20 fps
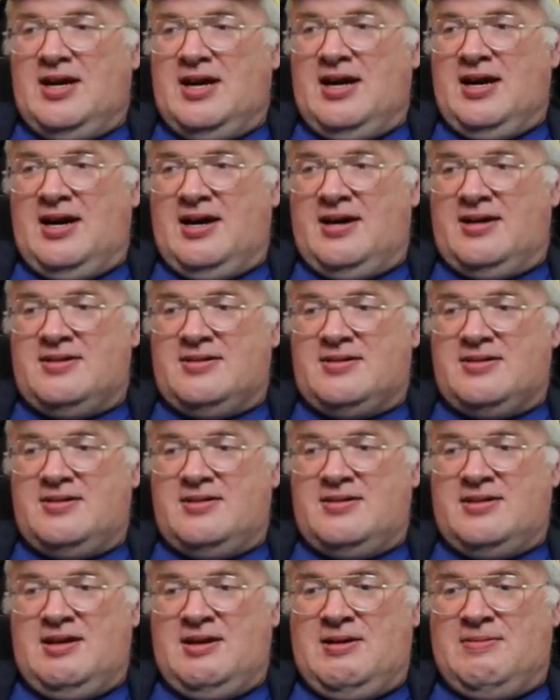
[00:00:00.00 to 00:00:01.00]
And
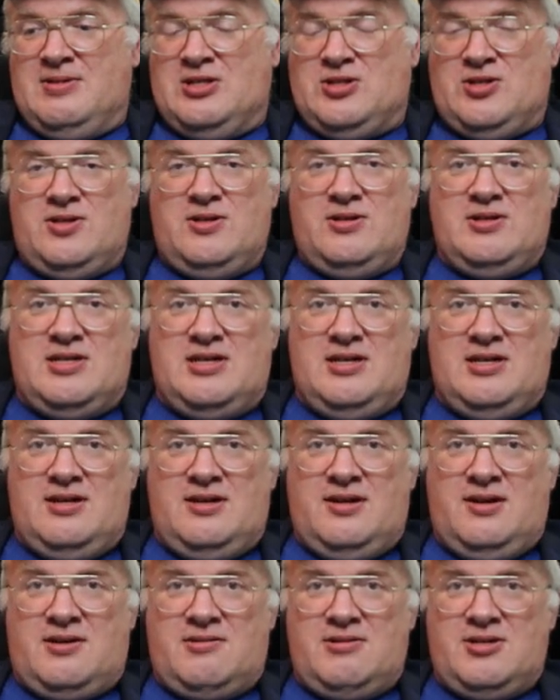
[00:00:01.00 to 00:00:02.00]
the maturity
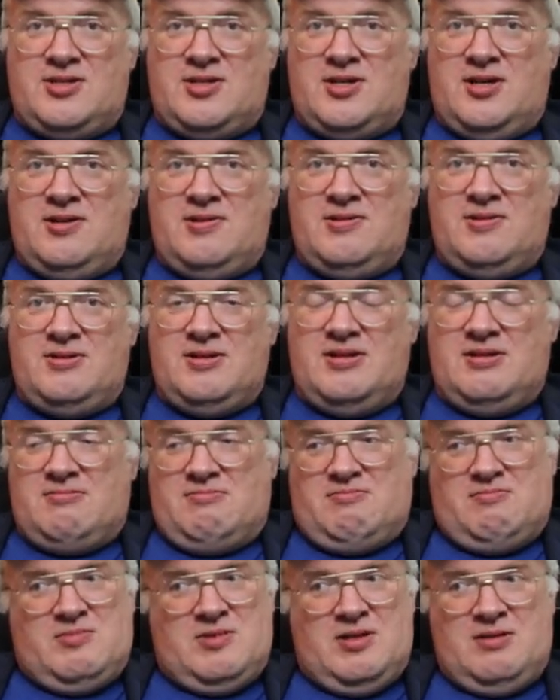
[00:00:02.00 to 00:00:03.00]
Lauri showed,
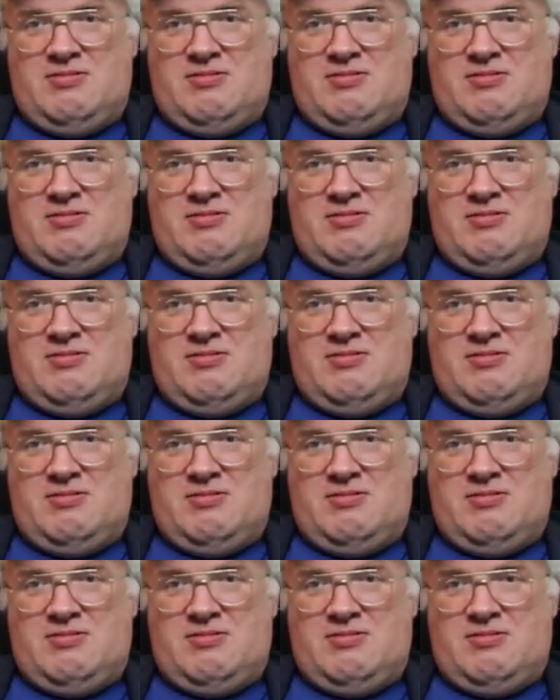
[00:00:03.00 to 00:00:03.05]
and